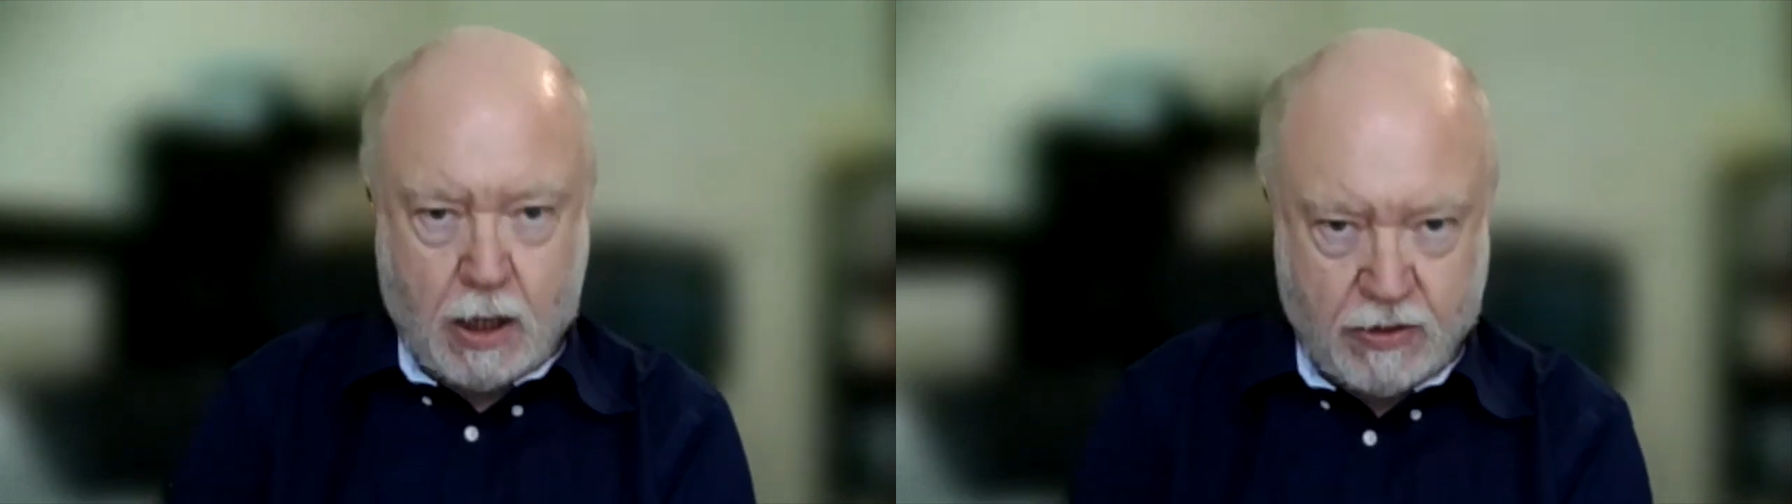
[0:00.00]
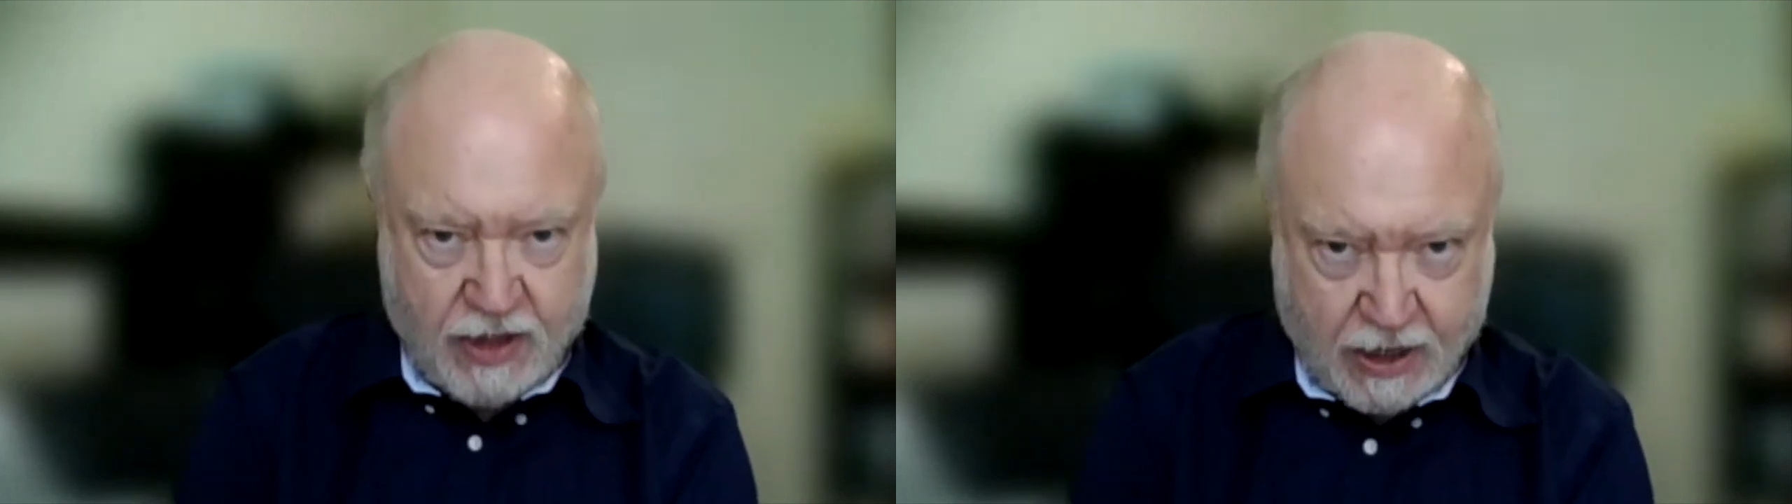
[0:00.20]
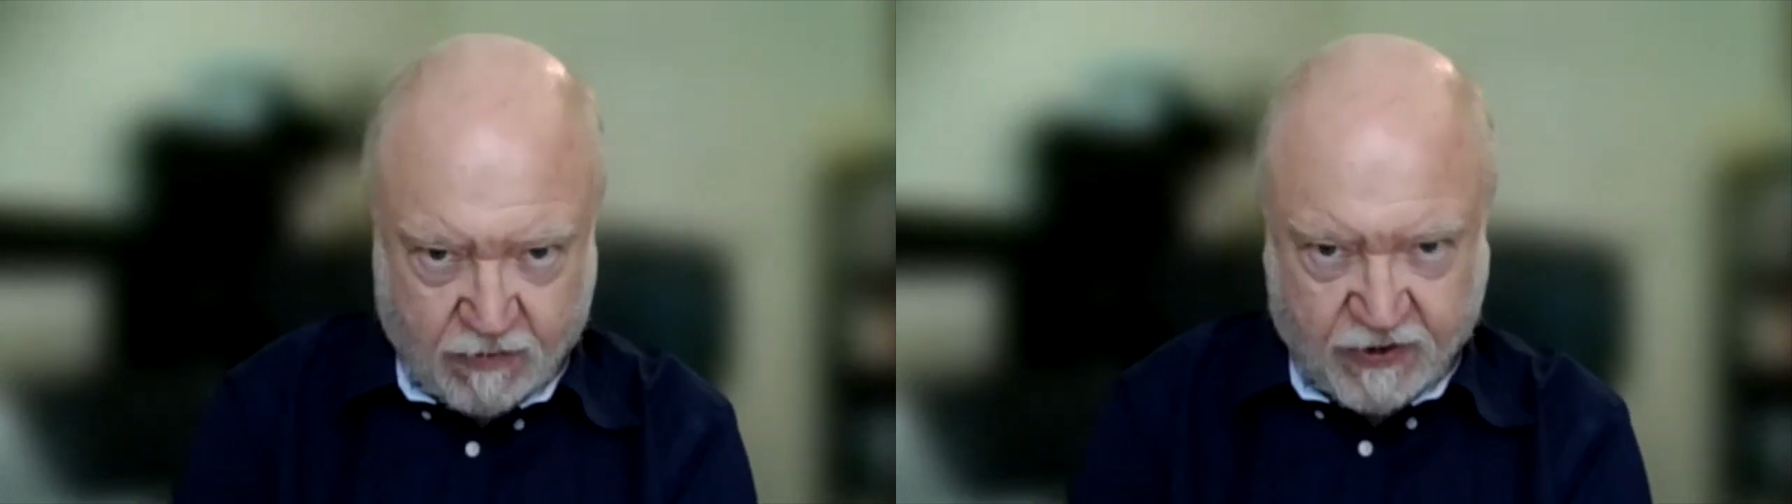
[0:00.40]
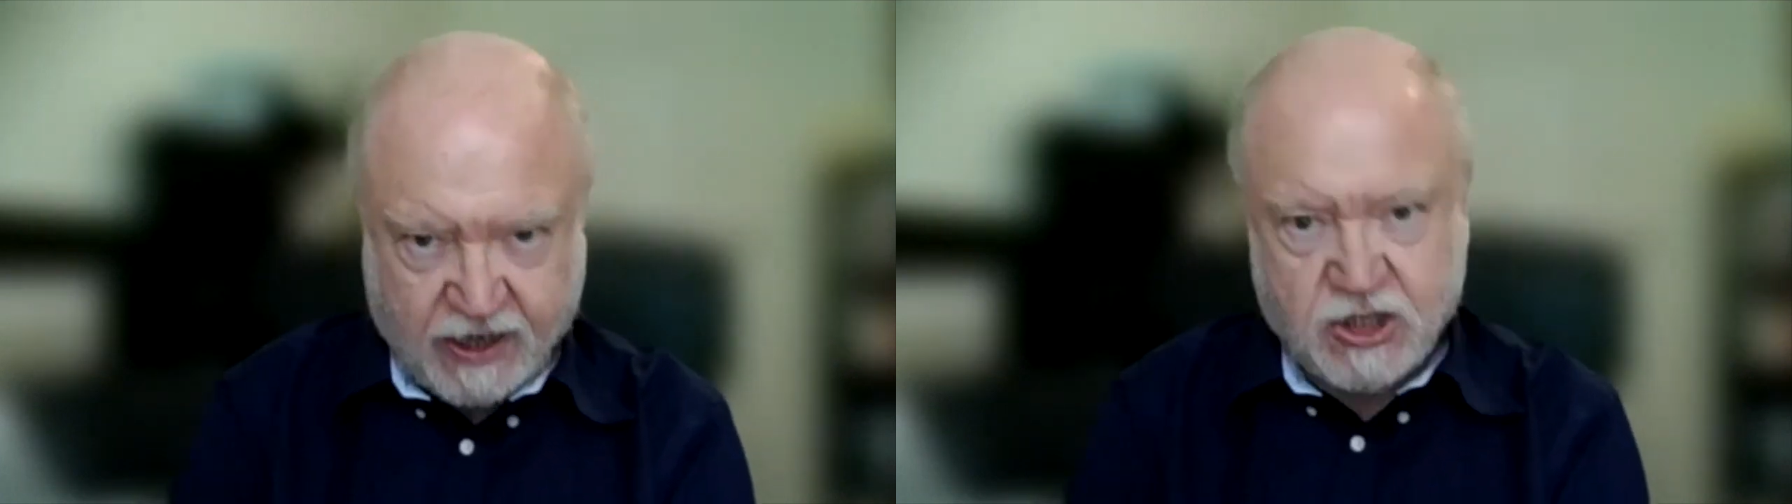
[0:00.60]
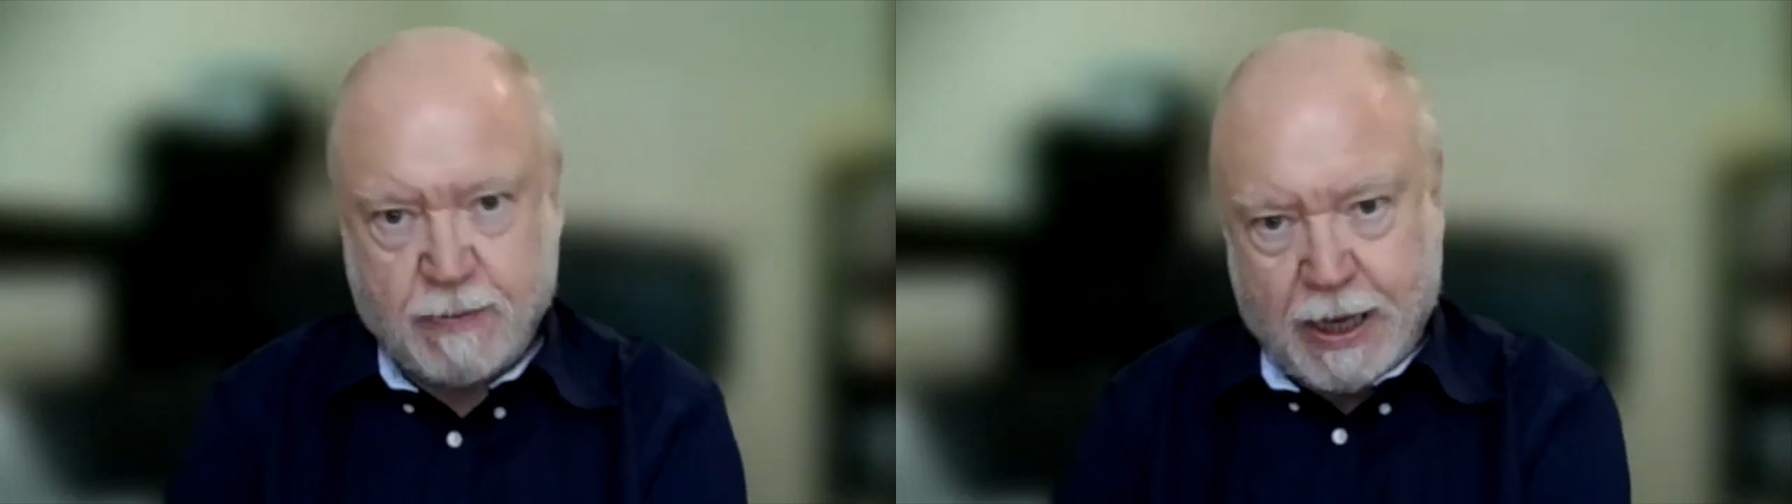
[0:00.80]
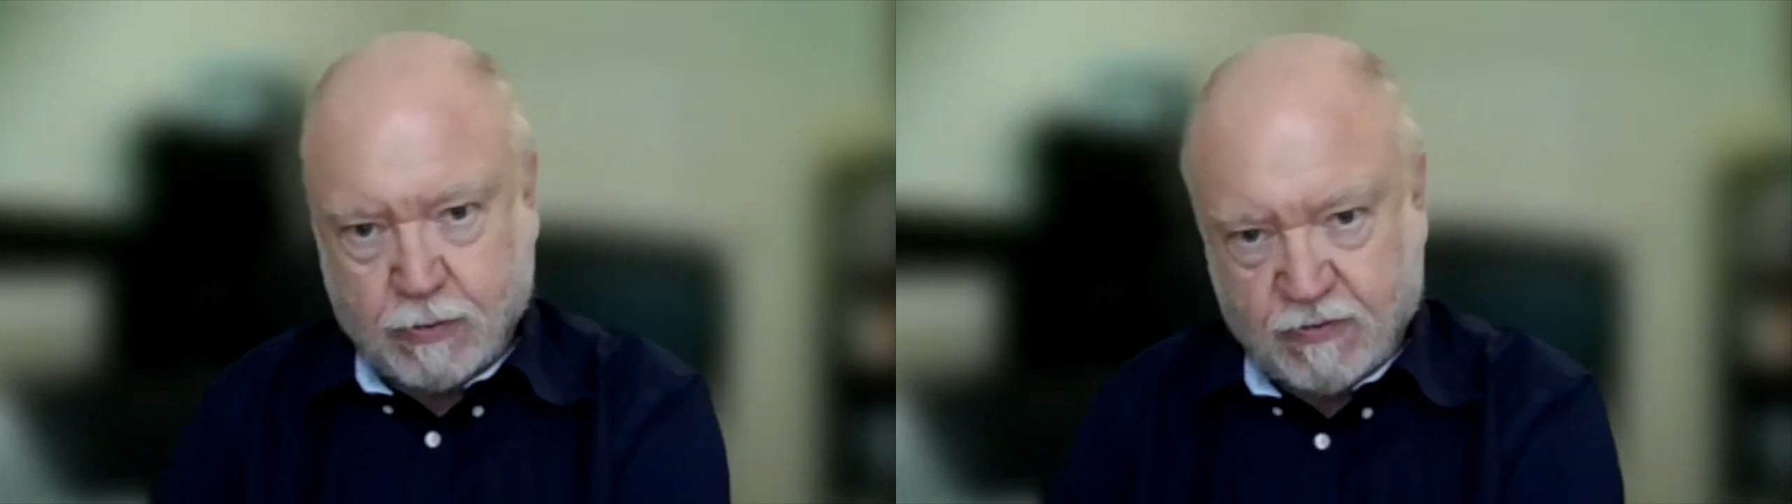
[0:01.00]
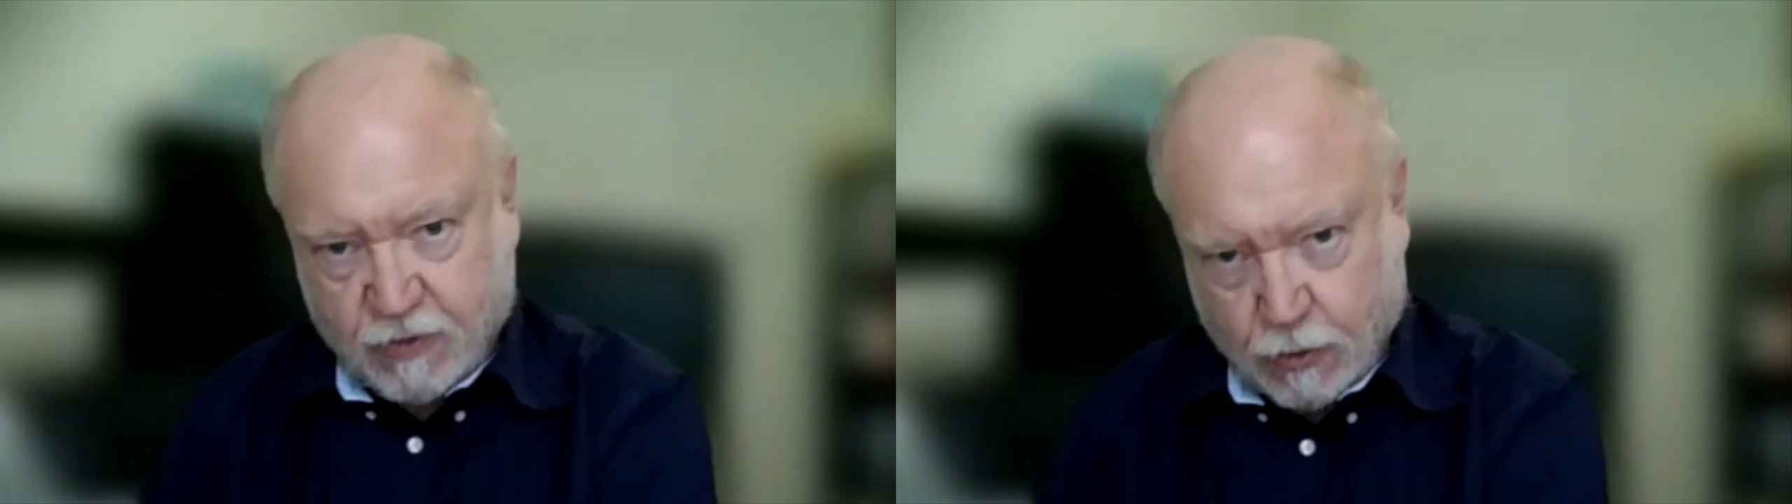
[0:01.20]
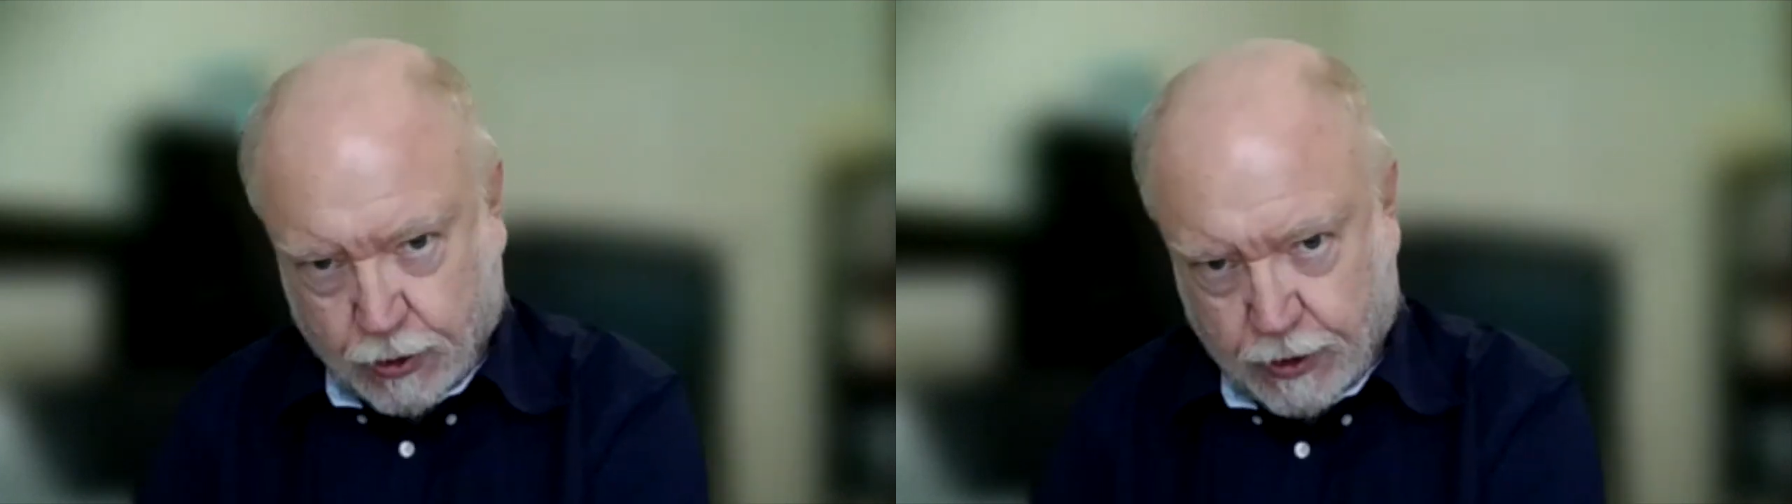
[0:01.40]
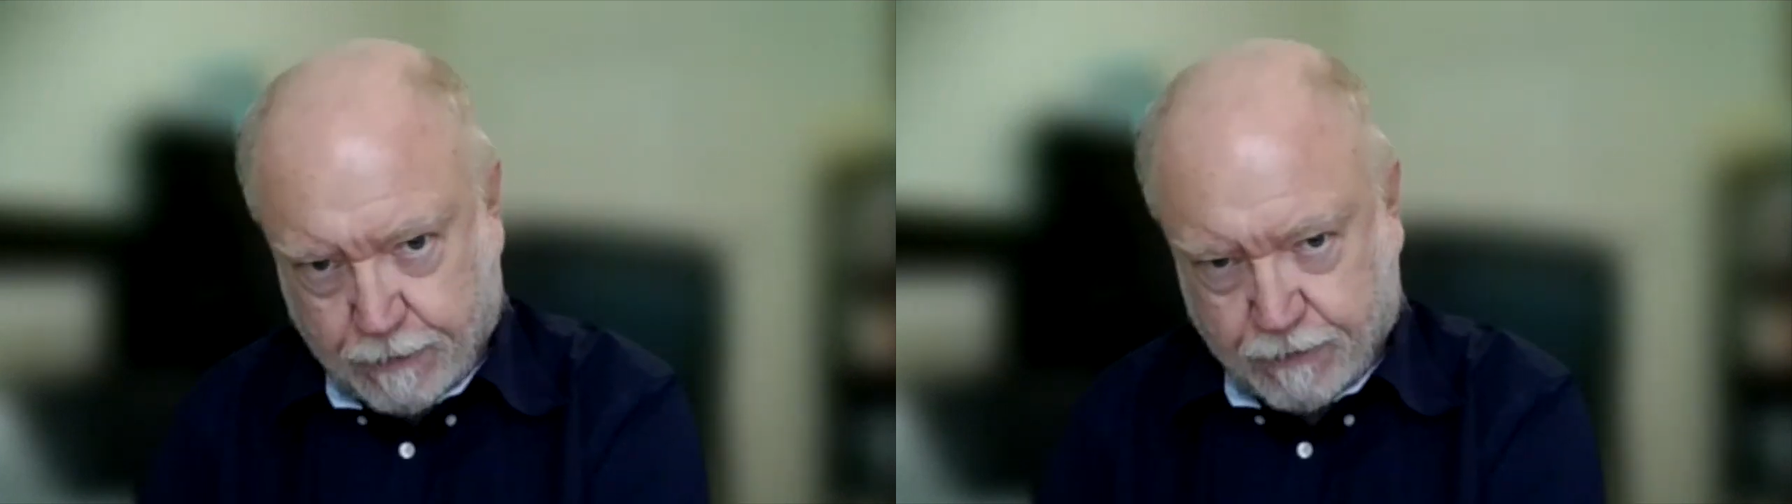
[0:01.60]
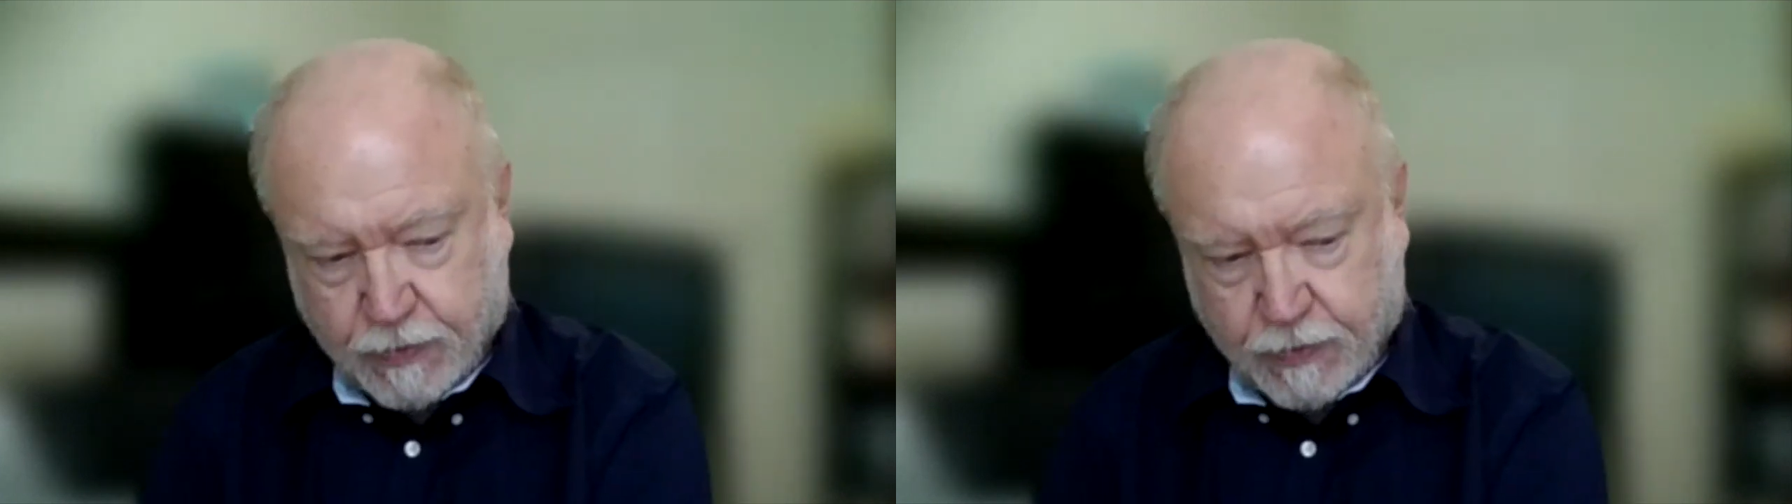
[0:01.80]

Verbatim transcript: And that affects the bowel flora.